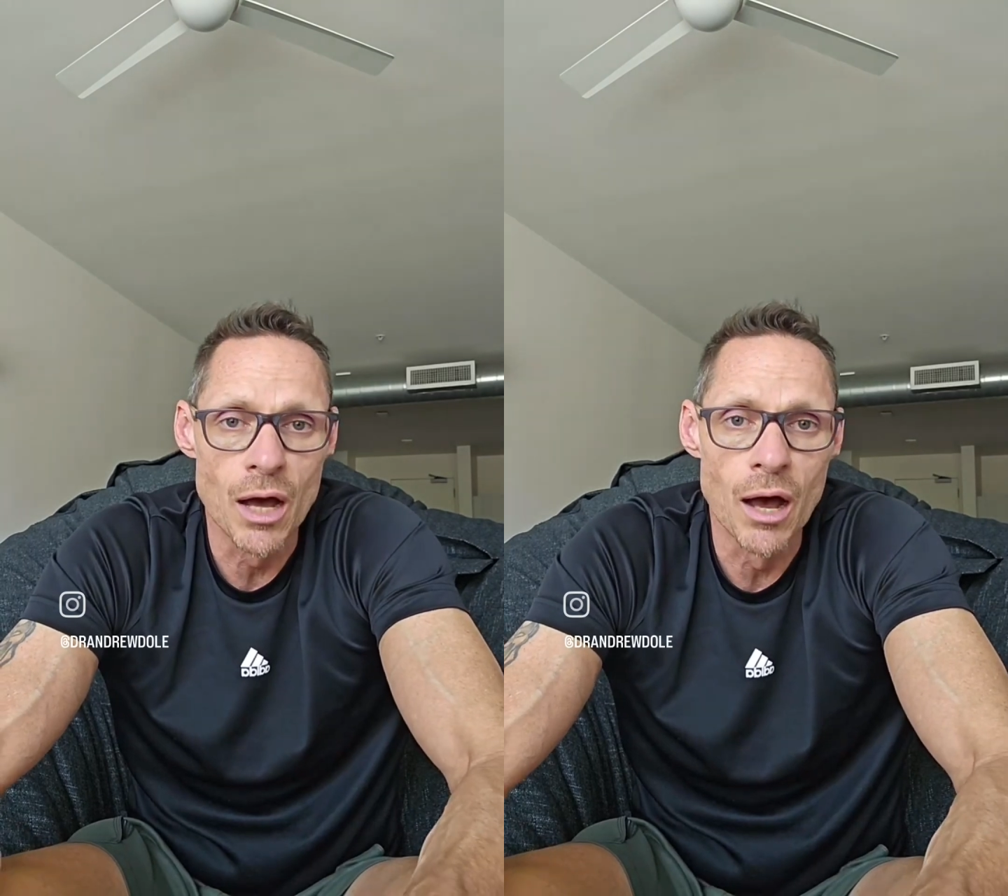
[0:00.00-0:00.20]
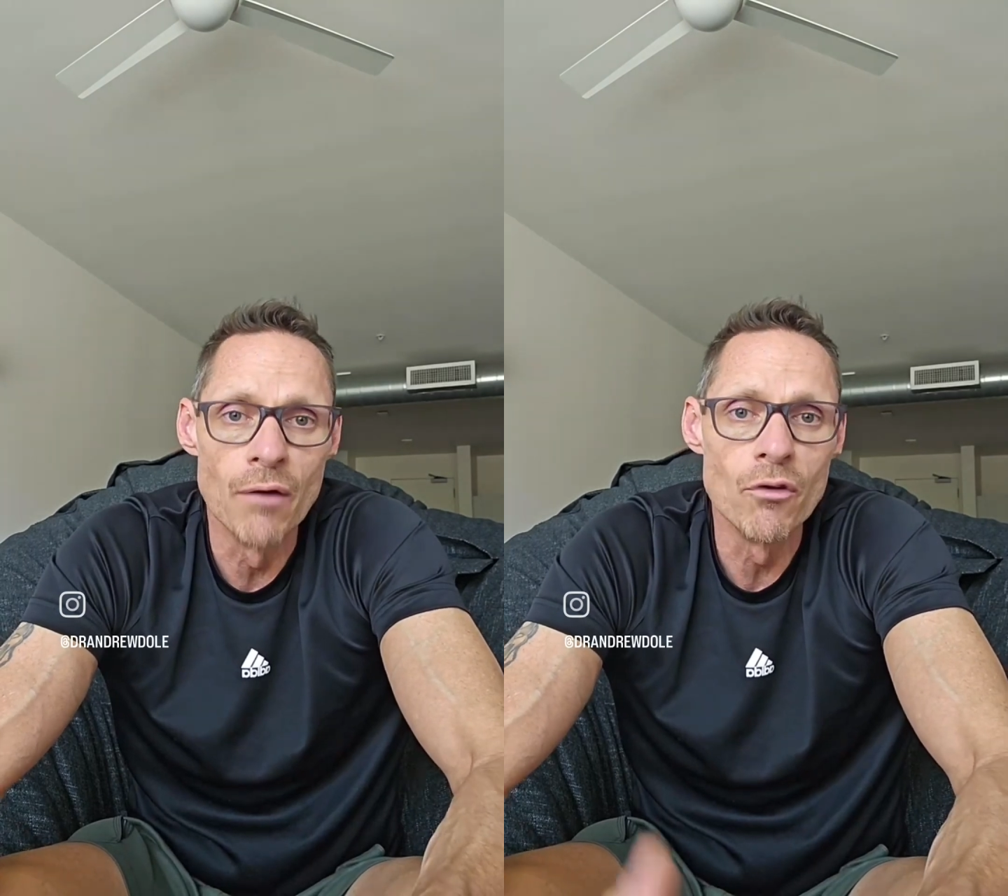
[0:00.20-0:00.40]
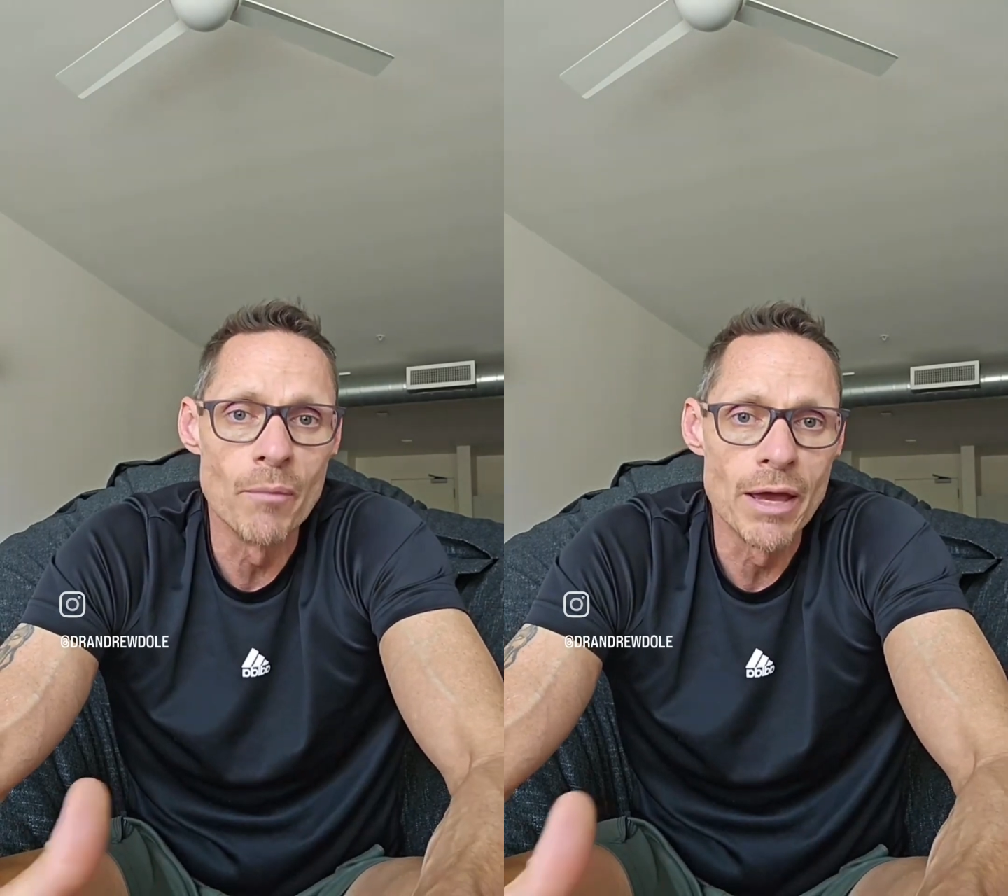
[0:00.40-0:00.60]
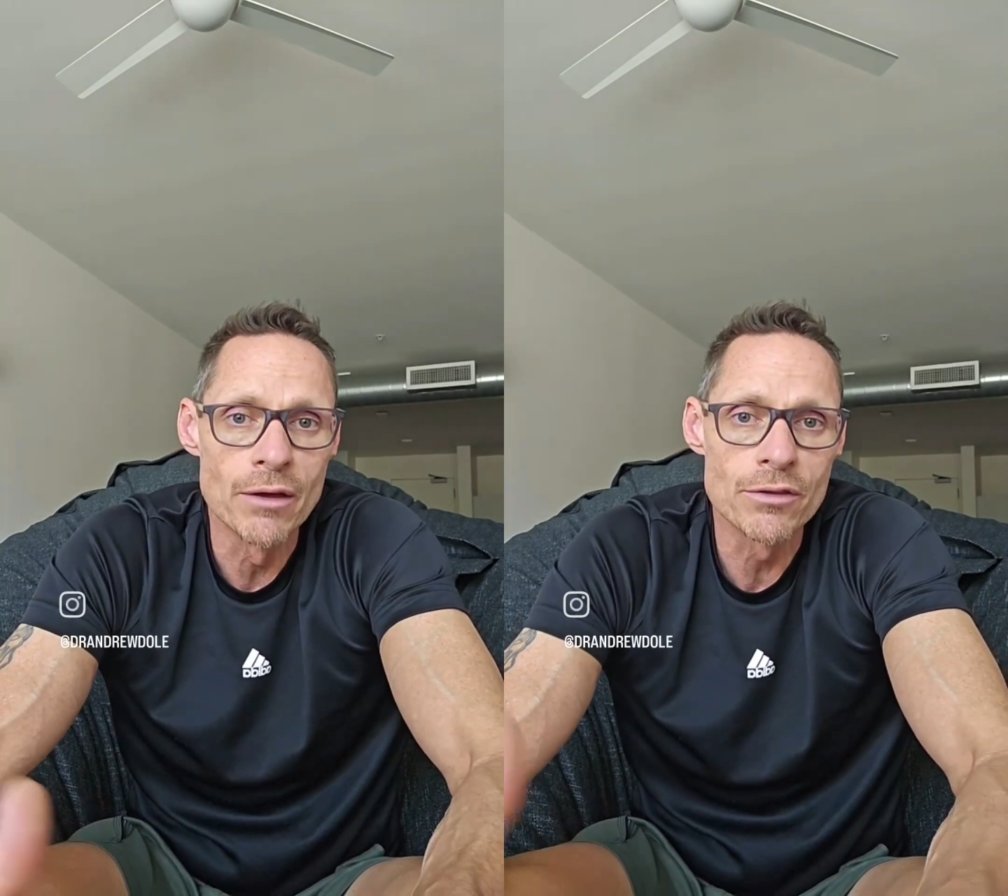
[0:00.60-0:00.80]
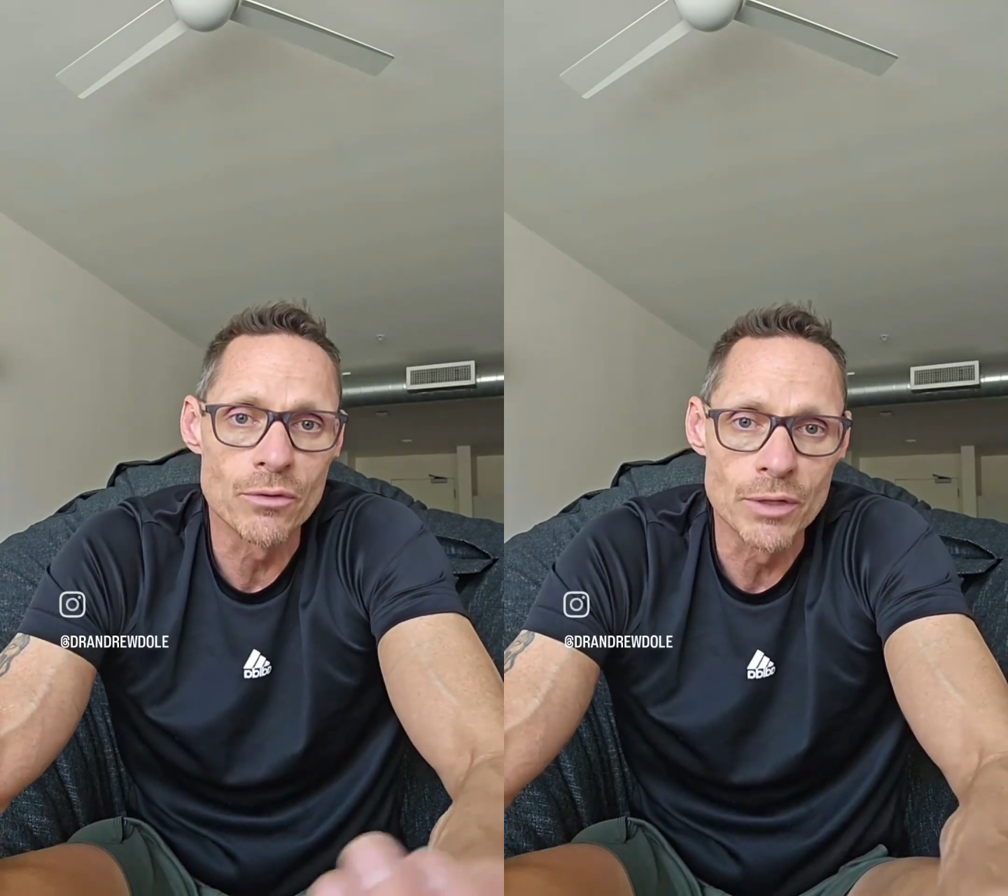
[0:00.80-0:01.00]
of
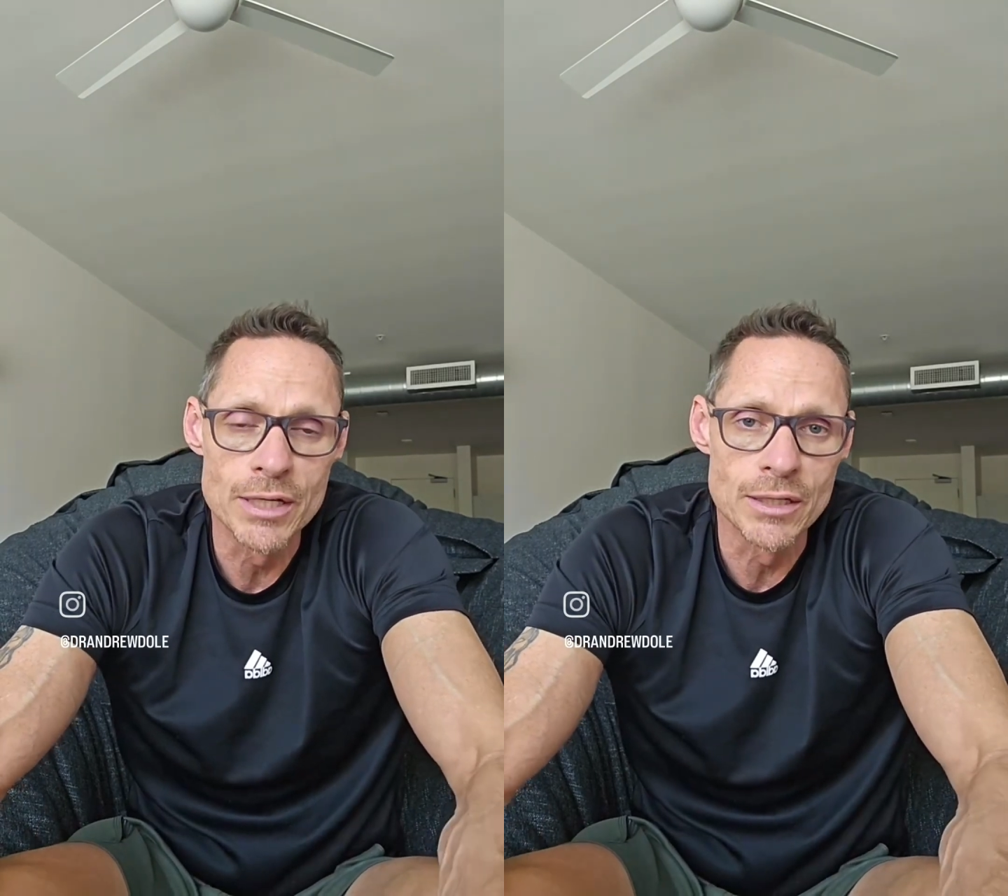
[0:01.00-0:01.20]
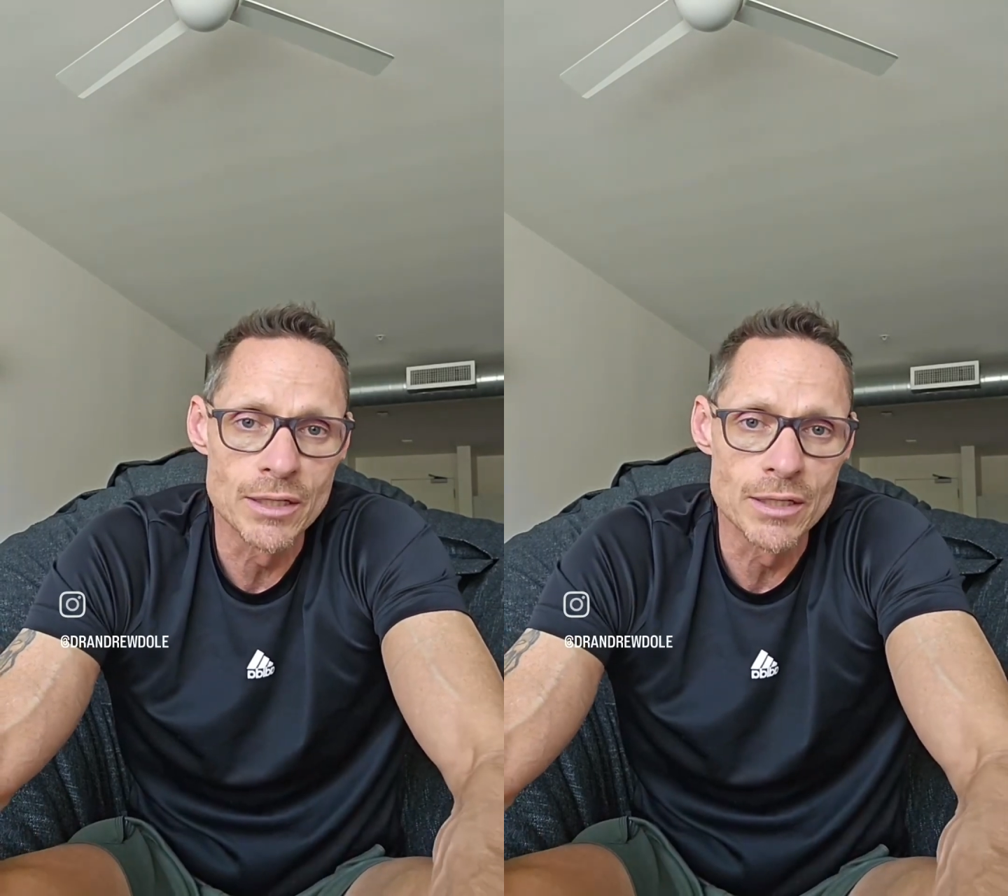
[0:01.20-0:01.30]
omega-3s